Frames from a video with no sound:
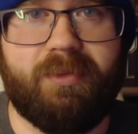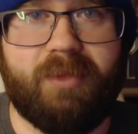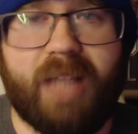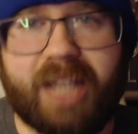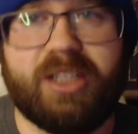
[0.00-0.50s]

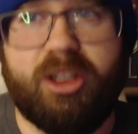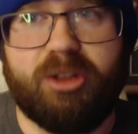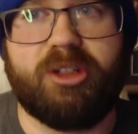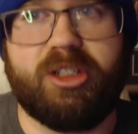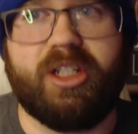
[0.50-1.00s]
Lex
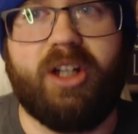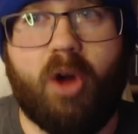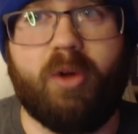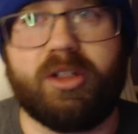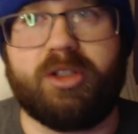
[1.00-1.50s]
literally sent
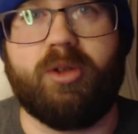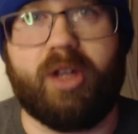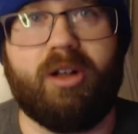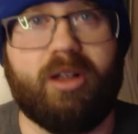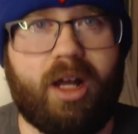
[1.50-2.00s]
Otis to
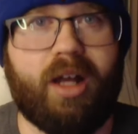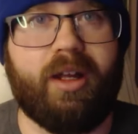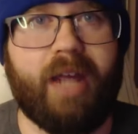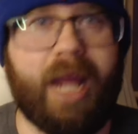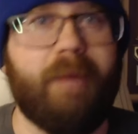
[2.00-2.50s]
kill
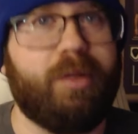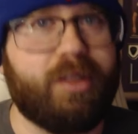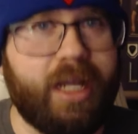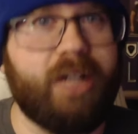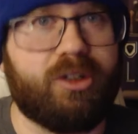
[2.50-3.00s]
Lana and
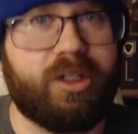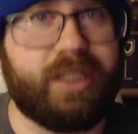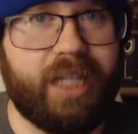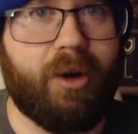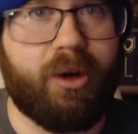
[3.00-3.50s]
potentially
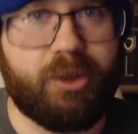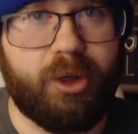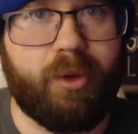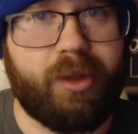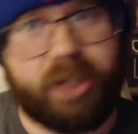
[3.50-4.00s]
Sarah
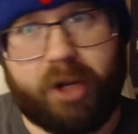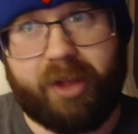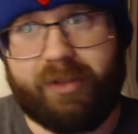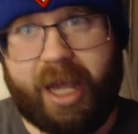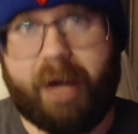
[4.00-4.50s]
too. And Sarah
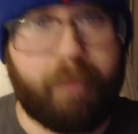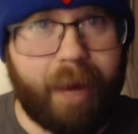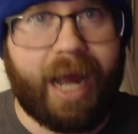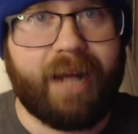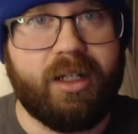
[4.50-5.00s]
thankfully had a
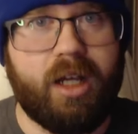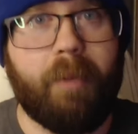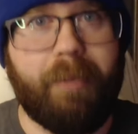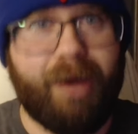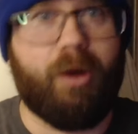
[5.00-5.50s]
bat, a
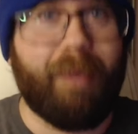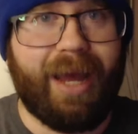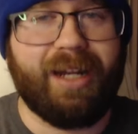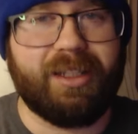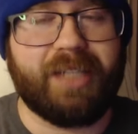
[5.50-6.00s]
metal
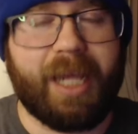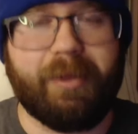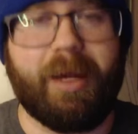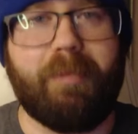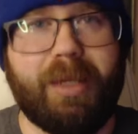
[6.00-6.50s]
bat it
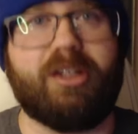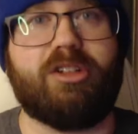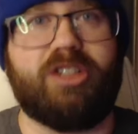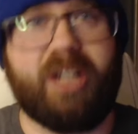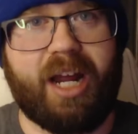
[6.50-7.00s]
seemed. It beat the
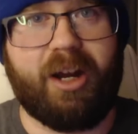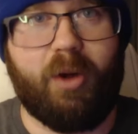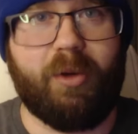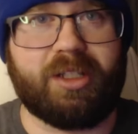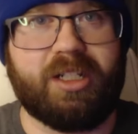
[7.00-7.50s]
shit out
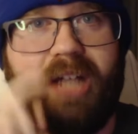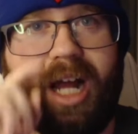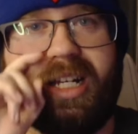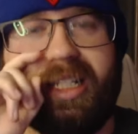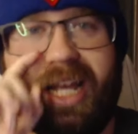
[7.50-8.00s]
of Otis and
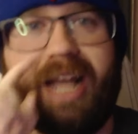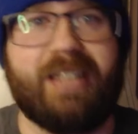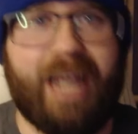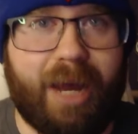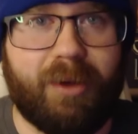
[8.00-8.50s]
knocked his
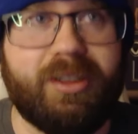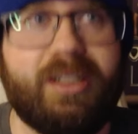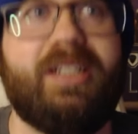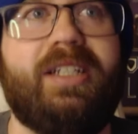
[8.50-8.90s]
ass out.